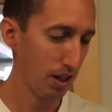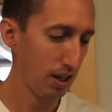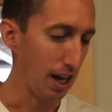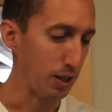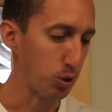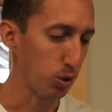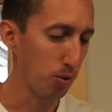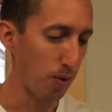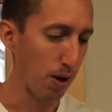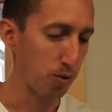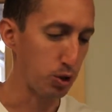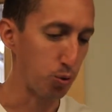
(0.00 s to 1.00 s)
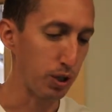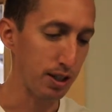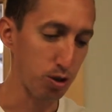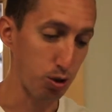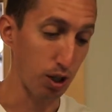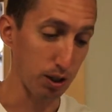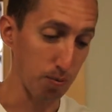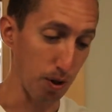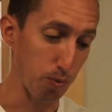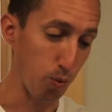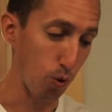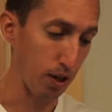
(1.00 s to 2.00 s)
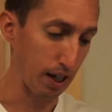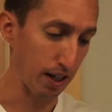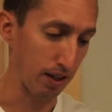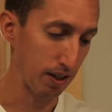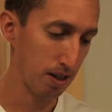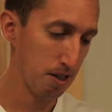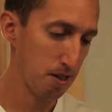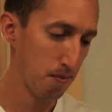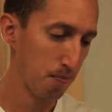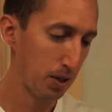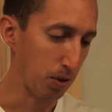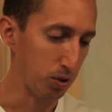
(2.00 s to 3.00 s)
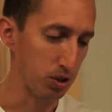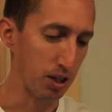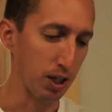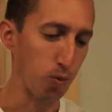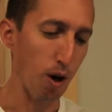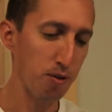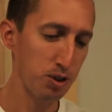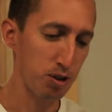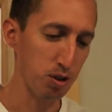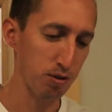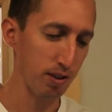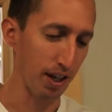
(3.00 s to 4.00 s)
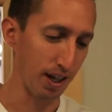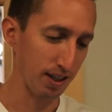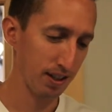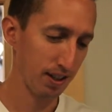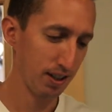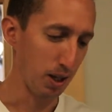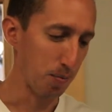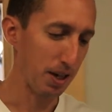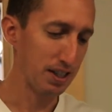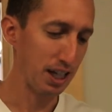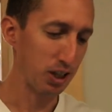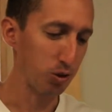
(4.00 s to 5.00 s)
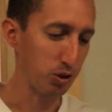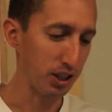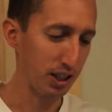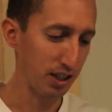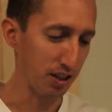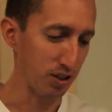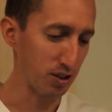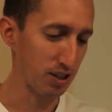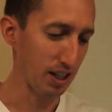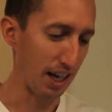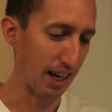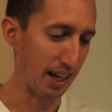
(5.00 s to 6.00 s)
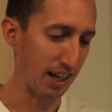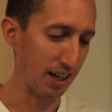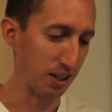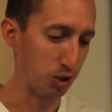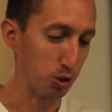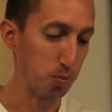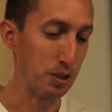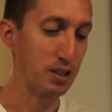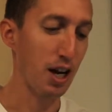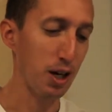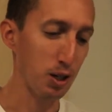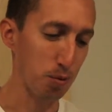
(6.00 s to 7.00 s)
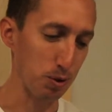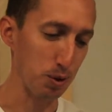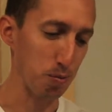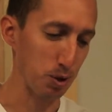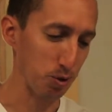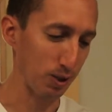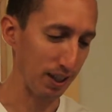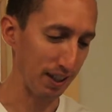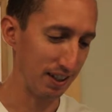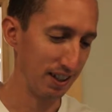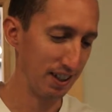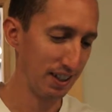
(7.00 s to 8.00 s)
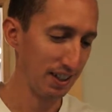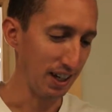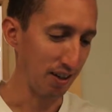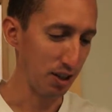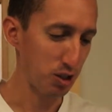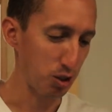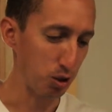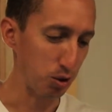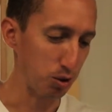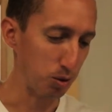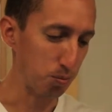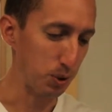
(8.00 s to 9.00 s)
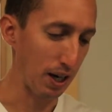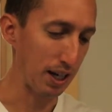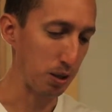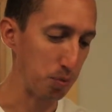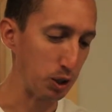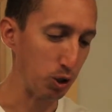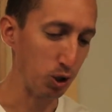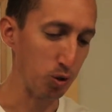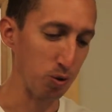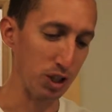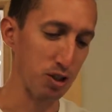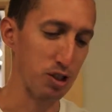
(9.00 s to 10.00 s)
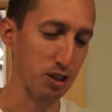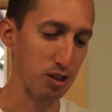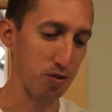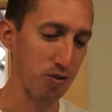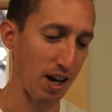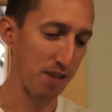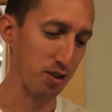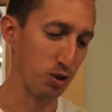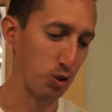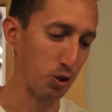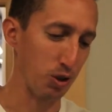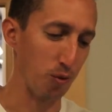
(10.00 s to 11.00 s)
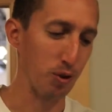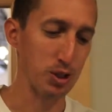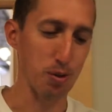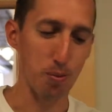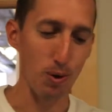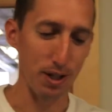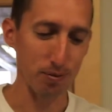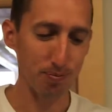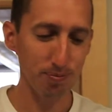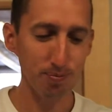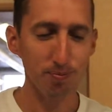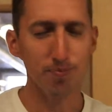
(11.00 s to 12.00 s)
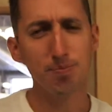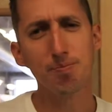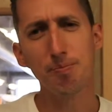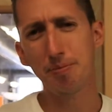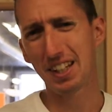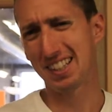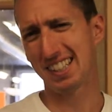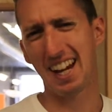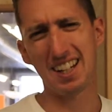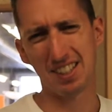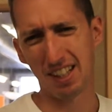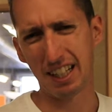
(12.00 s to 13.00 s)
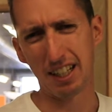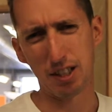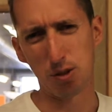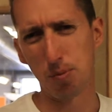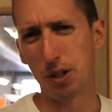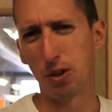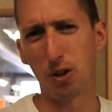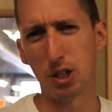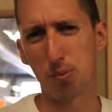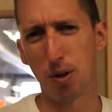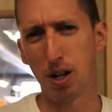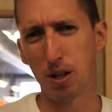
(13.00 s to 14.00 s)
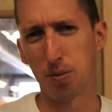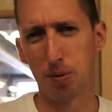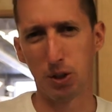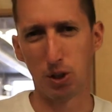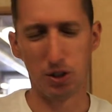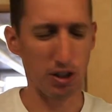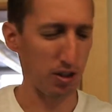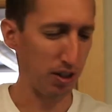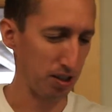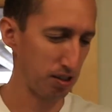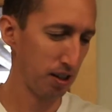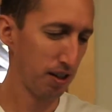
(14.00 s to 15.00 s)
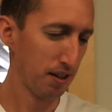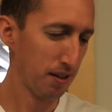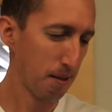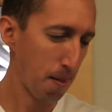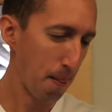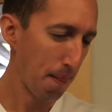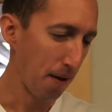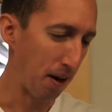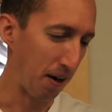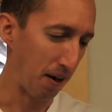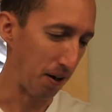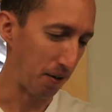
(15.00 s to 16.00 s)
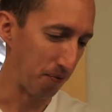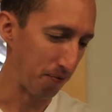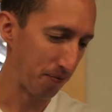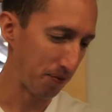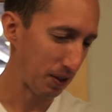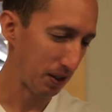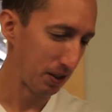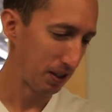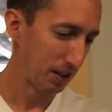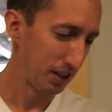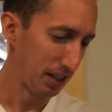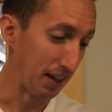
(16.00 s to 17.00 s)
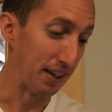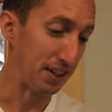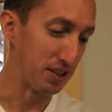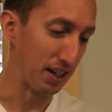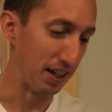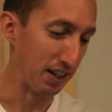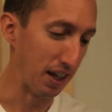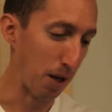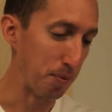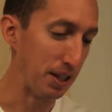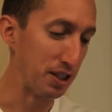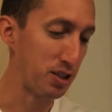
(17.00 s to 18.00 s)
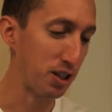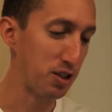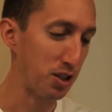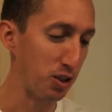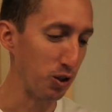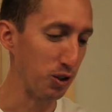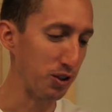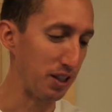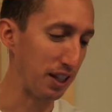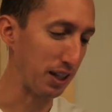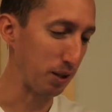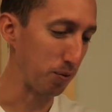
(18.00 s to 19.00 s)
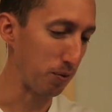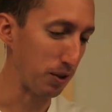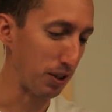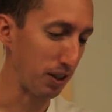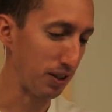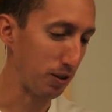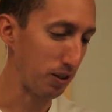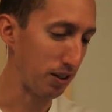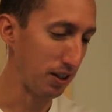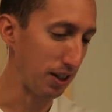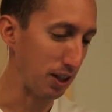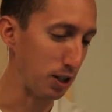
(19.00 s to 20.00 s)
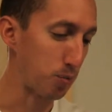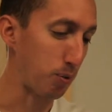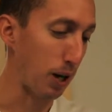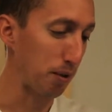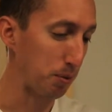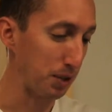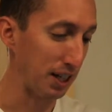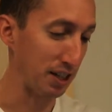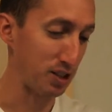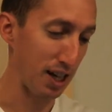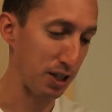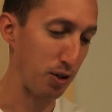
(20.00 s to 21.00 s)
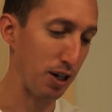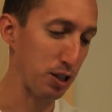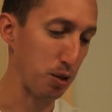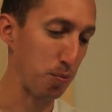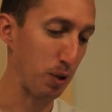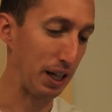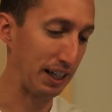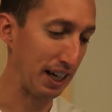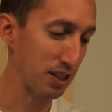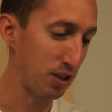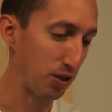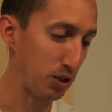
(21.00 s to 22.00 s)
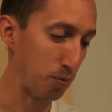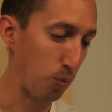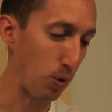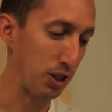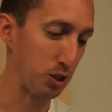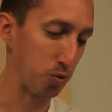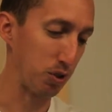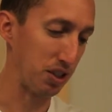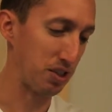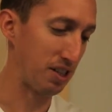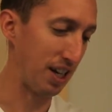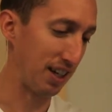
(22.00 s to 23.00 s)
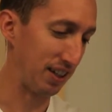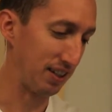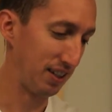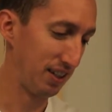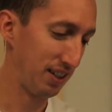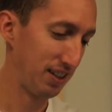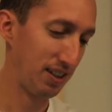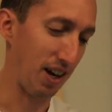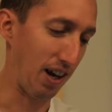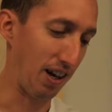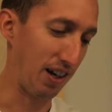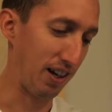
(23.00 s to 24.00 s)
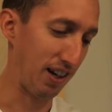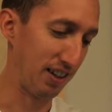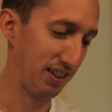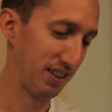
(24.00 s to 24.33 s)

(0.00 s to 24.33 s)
I told him I was reconstructing my forehand. He was like, why would you do that? It may take you years and you'll be terrible in between. Unless you plan to be good when you're 65 years old, then what's the point? This guy is his mid-30s, probably maybe early 30s. And then he said, I mean, the 60-year-old thing is probably an exaggeration, but I guess there's a point to what he's saying. Ha ha ha.